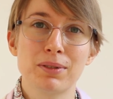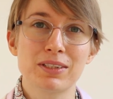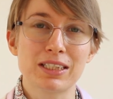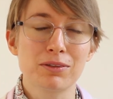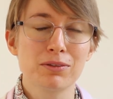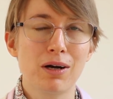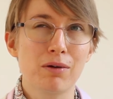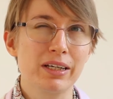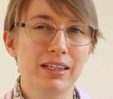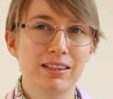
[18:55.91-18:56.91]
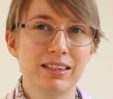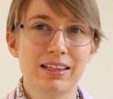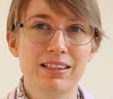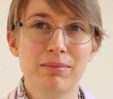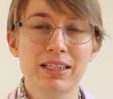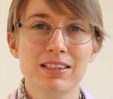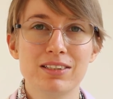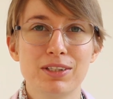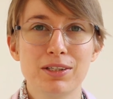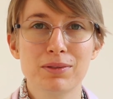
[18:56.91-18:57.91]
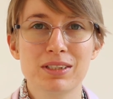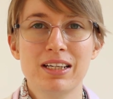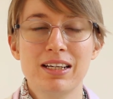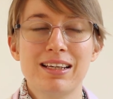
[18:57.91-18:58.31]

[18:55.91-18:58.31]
because I don't know how regularly I can make these videos.